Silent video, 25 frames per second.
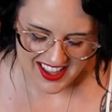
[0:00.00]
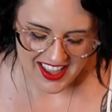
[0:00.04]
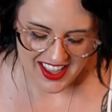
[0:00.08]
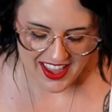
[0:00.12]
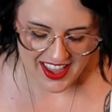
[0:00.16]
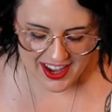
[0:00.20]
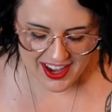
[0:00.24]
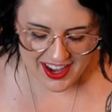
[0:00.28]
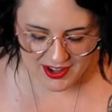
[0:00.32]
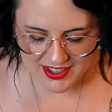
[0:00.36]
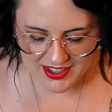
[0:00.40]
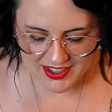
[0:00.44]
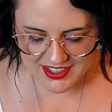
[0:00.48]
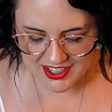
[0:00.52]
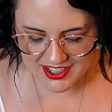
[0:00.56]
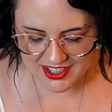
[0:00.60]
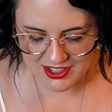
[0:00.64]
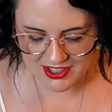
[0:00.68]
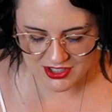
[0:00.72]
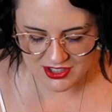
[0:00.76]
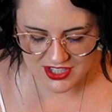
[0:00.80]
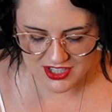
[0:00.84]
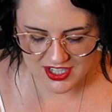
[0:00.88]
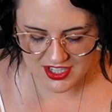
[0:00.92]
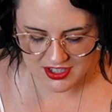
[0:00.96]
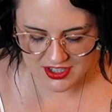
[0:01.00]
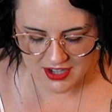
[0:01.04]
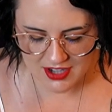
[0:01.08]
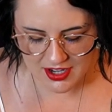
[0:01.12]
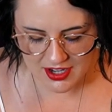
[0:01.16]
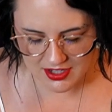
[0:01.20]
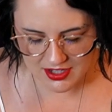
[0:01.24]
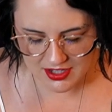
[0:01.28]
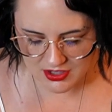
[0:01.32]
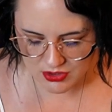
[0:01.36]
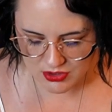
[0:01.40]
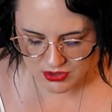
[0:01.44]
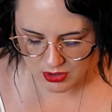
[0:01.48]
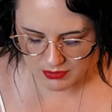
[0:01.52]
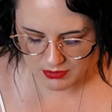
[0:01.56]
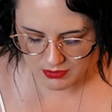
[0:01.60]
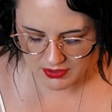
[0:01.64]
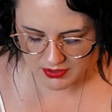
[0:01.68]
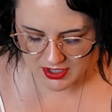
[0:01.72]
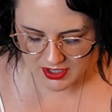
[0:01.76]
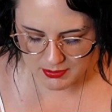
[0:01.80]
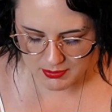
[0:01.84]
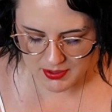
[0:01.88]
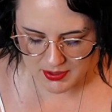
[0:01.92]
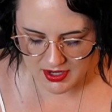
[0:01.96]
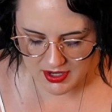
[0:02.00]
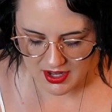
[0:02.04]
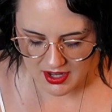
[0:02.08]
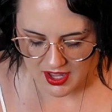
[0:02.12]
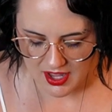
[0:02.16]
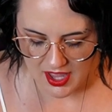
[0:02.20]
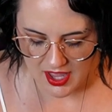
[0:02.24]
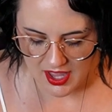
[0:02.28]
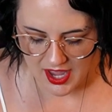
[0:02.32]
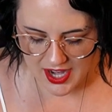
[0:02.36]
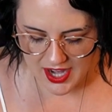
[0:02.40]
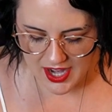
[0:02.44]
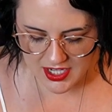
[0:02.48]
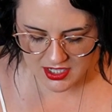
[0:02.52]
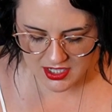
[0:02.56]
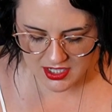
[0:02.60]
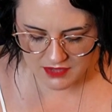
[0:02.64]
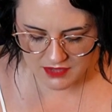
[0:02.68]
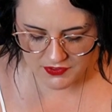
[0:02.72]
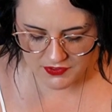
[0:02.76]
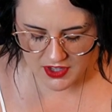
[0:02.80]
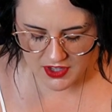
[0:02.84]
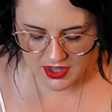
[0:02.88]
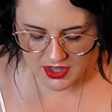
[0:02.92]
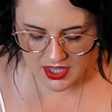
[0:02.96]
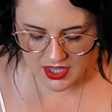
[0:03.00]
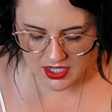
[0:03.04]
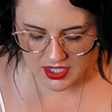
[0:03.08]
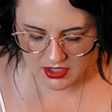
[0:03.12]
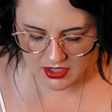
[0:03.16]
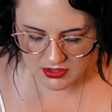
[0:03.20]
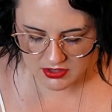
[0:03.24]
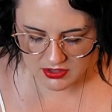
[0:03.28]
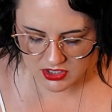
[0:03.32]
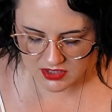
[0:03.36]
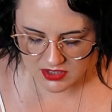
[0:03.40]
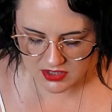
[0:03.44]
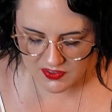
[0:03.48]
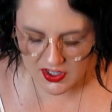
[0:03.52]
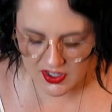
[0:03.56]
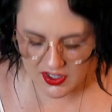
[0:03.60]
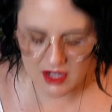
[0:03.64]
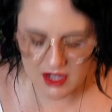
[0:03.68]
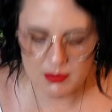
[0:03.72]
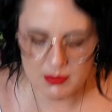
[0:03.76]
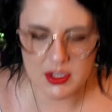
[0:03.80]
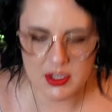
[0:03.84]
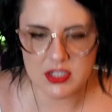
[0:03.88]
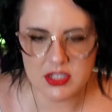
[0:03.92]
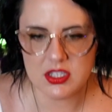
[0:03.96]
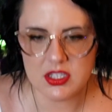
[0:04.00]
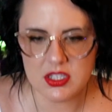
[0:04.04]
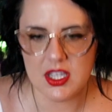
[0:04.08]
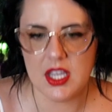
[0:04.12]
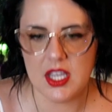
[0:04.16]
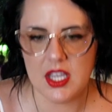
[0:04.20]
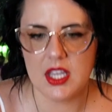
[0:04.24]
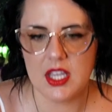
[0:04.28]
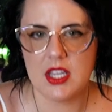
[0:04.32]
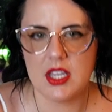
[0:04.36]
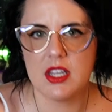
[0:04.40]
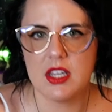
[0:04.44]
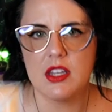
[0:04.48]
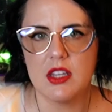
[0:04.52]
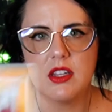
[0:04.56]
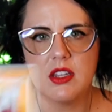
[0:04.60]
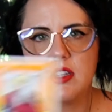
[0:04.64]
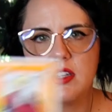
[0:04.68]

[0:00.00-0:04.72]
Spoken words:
Aries energy, you're not a control freak, but I just feel like you're just very much like,